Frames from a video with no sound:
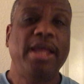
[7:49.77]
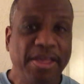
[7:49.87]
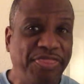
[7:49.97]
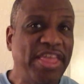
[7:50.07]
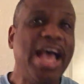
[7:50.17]

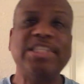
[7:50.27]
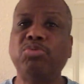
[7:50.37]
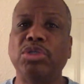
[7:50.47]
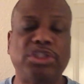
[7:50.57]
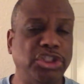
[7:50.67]
And
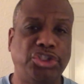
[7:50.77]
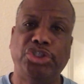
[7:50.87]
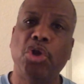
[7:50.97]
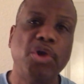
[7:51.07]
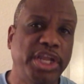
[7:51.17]
that's what this
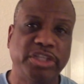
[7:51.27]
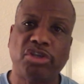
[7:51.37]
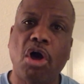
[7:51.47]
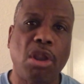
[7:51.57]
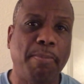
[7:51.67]
journey is
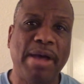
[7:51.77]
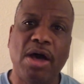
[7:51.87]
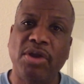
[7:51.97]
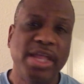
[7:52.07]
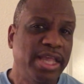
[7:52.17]
all
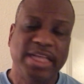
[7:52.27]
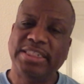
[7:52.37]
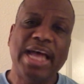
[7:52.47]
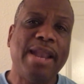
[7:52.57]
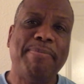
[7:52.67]
about.
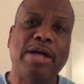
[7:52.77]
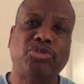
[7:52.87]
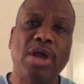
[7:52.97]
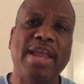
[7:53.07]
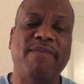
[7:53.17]
It's not about
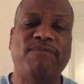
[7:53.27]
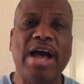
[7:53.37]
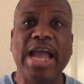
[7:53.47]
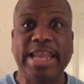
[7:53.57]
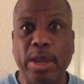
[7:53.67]
trying to
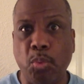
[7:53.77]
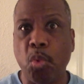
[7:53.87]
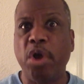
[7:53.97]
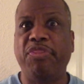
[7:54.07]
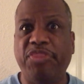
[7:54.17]
find that
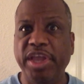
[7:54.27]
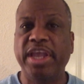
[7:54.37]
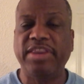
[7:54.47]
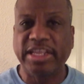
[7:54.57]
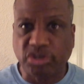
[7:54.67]
one
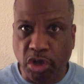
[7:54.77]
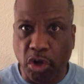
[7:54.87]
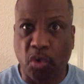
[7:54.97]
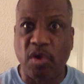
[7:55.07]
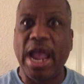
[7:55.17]
thing that's going
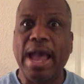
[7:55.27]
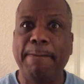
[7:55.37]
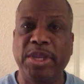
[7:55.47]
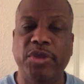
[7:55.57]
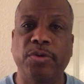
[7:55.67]
to
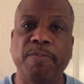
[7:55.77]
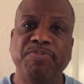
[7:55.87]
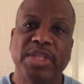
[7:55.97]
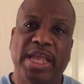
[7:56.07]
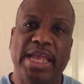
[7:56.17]
grab you
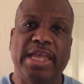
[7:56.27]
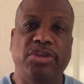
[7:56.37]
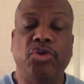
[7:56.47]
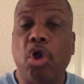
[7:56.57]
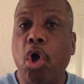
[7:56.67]
and
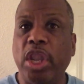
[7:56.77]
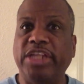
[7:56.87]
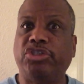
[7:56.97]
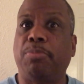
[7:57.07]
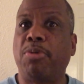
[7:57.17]
you call
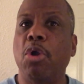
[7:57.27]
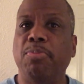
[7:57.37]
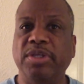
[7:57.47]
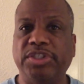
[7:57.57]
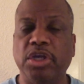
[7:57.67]
that your
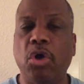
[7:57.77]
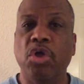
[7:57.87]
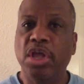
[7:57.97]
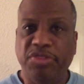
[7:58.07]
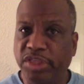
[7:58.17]
purpose and go,
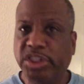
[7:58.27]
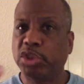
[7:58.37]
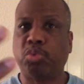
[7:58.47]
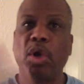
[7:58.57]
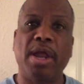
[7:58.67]
this
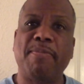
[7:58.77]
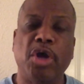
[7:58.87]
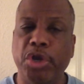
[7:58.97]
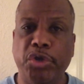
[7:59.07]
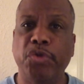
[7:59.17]
is what I'm
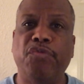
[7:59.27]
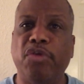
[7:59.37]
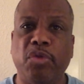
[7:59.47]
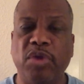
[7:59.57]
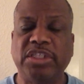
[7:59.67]
going to do
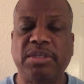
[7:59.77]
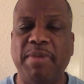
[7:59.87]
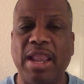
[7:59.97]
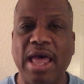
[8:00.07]
for the rest of my